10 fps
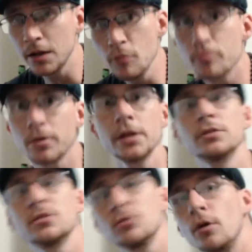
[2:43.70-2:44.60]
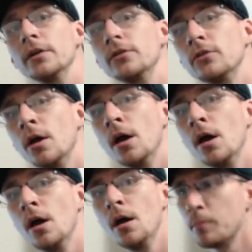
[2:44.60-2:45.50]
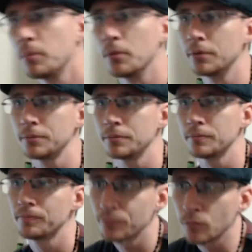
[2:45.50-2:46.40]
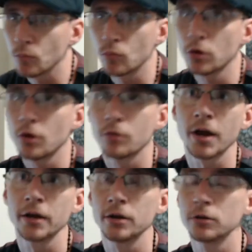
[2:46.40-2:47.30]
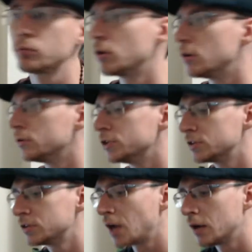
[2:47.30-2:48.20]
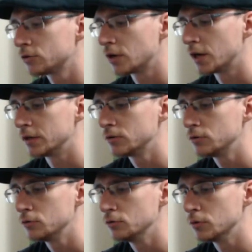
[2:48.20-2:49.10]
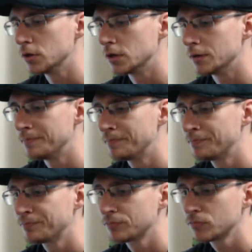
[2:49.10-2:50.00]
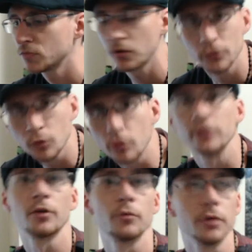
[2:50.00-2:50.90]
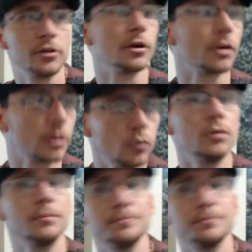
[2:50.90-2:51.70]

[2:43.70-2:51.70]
do pretty good stories. But we're all writers, we're all just trying to tell stories that we think are cool.